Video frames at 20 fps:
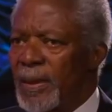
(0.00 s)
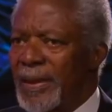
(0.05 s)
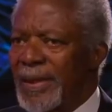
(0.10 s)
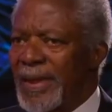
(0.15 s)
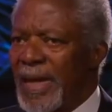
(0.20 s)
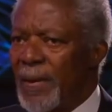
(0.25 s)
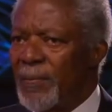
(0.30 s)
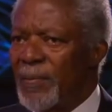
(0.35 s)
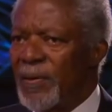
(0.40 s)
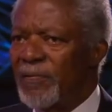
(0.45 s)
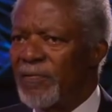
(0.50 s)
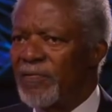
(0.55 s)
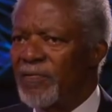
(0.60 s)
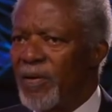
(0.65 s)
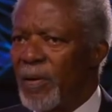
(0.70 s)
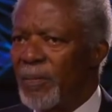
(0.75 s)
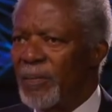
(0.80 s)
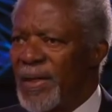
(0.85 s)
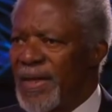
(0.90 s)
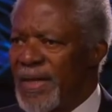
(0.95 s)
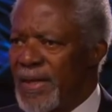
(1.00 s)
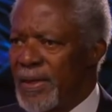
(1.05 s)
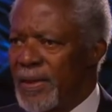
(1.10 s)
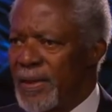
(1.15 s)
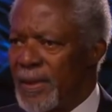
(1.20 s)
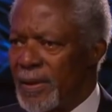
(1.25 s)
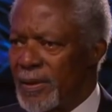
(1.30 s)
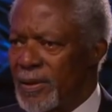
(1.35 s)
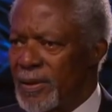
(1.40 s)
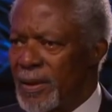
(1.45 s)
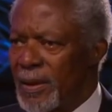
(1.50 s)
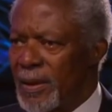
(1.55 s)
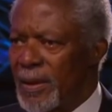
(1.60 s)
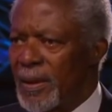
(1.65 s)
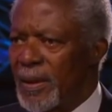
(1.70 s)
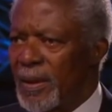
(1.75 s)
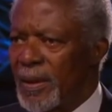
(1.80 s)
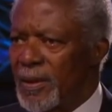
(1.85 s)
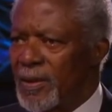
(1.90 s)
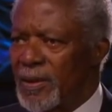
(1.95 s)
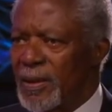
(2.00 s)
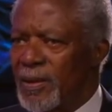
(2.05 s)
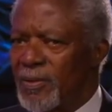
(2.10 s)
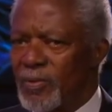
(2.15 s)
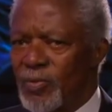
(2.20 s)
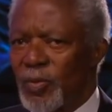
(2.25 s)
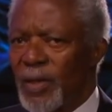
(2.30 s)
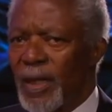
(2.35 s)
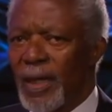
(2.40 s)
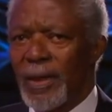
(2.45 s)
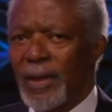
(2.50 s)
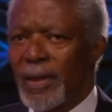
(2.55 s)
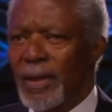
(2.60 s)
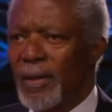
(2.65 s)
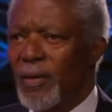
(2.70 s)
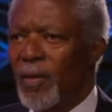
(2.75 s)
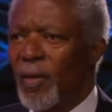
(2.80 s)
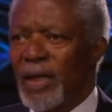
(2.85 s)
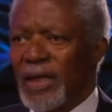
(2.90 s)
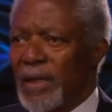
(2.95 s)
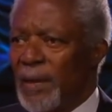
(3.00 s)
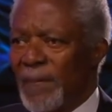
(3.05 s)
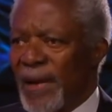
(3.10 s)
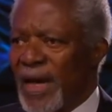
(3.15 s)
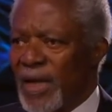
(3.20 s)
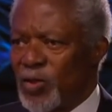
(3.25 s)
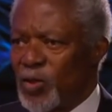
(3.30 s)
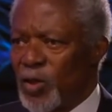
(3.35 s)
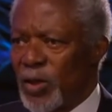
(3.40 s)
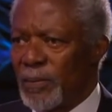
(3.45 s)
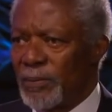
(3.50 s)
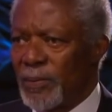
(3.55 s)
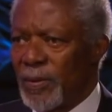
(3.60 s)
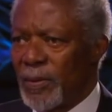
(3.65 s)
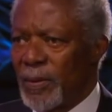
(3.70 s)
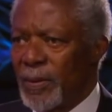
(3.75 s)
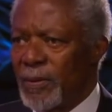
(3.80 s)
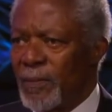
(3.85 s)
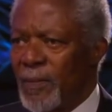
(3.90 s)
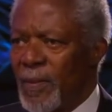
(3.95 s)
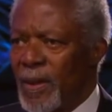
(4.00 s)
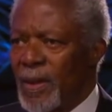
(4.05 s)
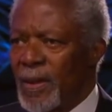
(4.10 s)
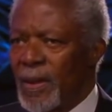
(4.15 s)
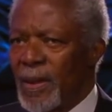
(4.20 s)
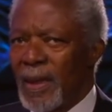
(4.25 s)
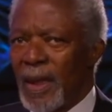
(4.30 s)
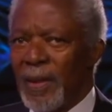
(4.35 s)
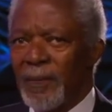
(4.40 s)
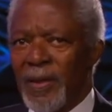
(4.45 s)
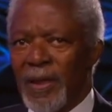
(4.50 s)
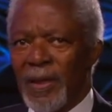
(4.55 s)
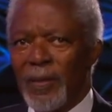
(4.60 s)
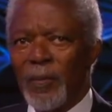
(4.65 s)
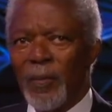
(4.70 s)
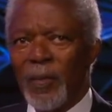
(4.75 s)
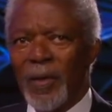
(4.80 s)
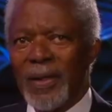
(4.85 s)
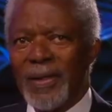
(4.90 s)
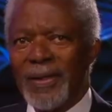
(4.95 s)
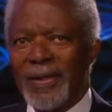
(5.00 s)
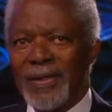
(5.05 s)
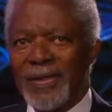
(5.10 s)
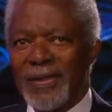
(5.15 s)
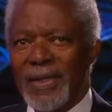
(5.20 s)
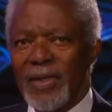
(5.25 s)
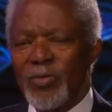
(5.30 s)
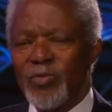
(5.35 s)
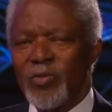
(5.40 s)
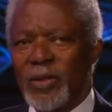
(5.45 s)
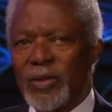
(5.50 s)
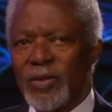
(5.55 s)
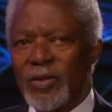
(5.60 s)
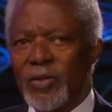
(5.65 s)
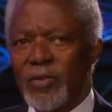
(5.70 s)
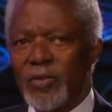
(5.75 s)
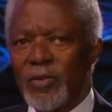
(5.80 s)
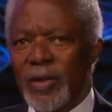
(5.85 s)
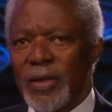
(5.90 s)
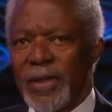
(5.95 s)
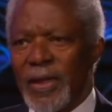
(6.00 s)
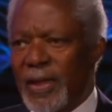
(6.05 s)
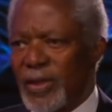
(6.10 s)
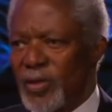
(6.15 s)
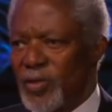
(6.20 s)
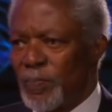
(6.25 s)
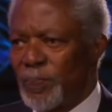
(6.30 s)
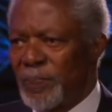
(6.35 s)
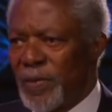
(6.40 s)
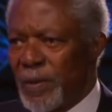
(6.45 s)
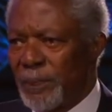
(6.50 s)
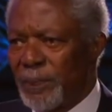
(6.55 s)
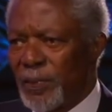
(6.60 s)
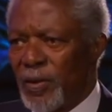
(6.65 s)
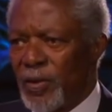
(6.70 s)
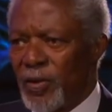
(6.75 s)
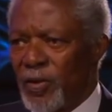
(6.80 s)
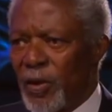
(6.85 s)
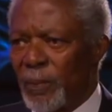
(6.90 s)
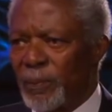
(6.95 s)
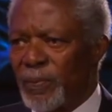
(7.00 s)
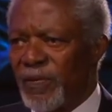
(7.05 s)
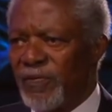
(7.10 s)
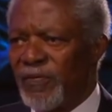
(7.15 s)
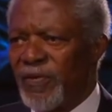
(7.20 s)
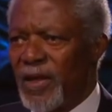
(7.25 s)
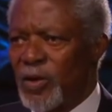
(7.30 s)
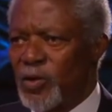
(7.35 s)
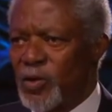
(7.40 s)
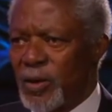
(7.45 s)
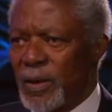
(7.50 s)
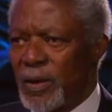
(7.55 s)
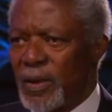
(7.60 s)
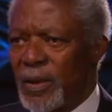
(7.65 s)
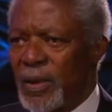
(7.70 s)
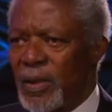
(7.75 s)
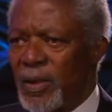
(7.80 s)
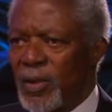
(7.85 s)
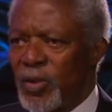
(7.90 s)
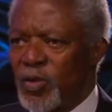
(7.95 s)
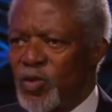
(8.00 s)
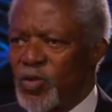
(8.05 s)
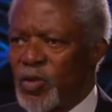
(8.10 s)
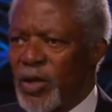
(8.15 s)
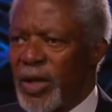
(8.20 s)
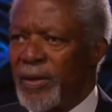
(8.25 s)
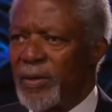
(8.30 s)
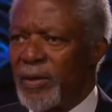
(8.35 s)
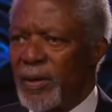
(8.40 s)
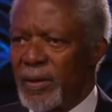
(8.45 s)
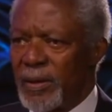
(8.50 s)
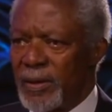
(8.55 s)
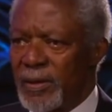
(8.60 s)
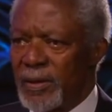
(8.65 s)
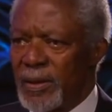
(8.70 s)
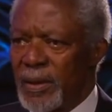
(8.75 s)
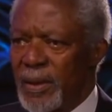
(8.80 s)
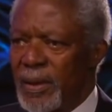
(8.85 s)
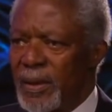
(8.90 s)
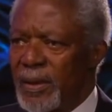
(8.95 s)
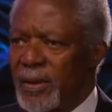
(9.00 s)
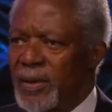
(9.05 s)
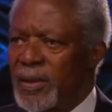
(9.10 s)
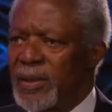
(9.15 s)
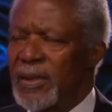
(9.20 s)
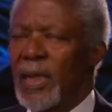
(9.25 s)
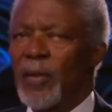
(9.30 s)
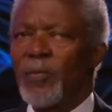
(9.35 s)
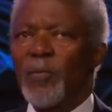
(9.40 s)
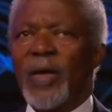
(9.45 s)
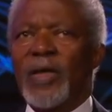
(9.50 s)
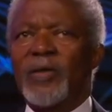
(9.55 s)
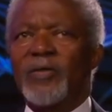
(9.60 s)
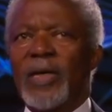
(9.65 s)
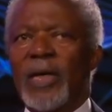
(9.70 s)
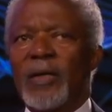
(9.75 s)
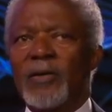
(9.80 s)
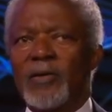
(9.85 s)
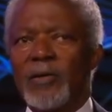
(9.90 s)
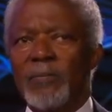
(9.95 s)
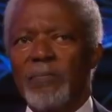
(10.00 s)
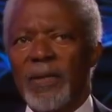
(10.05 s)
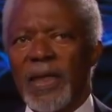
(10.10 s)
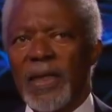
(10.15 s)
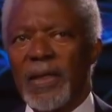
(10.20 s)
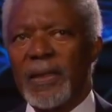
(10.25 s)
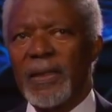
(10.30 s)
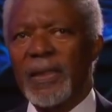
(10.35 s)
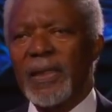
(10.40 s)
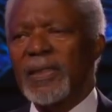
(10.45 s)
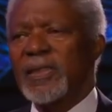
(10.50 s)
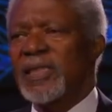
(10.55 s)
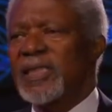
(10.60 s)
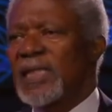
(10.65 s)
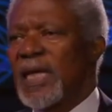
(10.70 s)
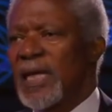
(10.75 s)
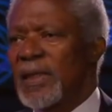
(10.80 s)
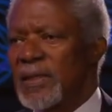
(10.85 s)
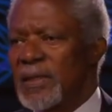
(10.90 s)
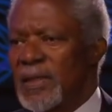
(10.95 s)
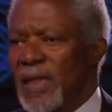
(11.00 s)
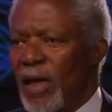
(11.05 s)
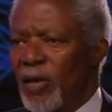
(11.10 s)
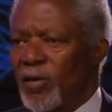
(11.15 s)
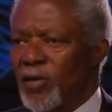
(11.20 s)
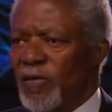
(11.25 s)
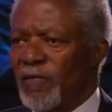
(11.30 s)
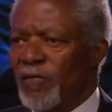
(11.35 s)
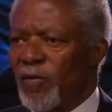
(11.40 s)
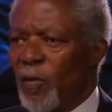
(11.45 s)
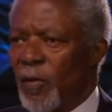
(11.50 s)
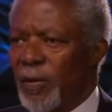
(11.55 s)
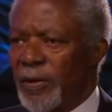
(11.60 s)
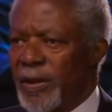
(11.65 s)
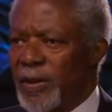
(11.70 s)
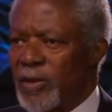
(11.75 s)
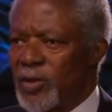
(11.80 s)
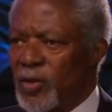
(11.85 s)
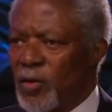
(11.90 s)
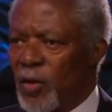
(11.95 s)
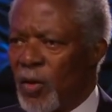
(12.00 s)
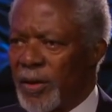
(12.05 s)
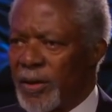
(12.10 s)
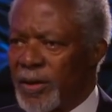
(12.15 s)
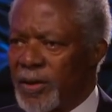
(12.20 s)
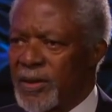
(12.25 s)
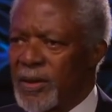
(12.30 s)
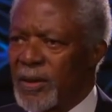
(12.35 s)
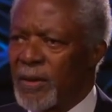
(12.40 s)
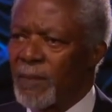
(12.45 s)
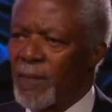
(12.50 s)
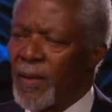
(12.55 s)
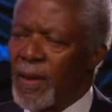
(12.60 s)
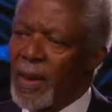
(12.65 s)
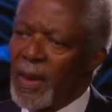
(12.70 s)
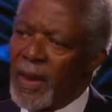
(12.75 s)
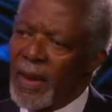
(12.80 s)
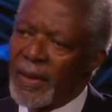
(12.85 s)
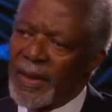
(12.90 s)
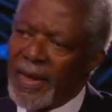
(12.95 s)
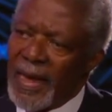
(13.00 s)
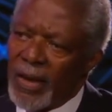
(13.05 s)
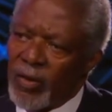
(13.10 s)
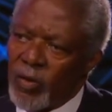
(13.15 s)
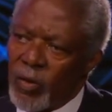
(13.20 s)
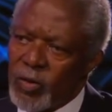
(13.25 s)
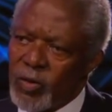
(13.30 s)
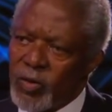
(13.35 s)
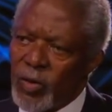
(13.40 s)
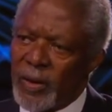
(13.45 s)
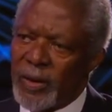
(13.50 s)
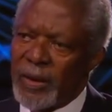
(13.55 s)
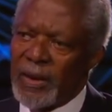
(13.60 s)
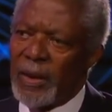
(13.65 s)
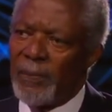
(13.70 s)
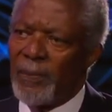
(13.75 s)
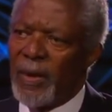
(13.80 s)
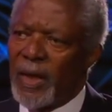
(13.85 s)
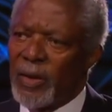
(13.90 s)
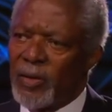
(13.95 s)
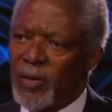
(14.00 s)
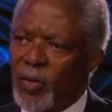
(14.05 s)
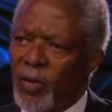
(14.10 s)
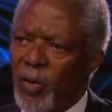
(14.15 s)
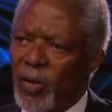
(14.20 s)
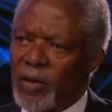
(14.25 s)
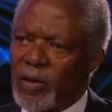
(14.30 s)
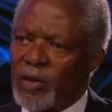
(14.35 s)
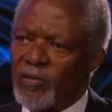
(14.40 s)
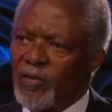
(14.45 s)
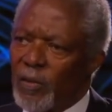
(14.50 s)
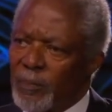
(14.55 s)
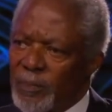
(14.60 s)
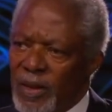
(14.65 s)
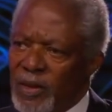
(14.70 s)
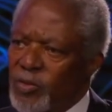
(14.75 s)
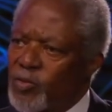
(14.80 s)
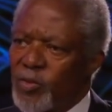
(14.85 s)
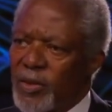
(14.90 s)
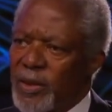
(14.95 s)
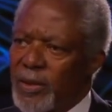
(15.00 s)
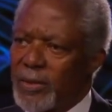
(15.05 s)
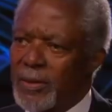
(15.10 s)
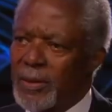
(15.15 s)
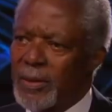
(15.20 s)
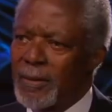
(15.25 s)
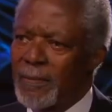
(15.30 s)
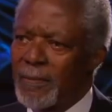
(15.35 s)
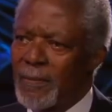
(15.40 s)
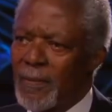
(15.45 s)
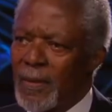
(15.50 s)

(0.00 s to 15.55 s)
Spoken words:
coming from leaders is really unimaginable. I mean, it's interesting to hear people in your profession, journalists, saying we are trying to make sense out of all this noise. And they are not talking about noise from the streets.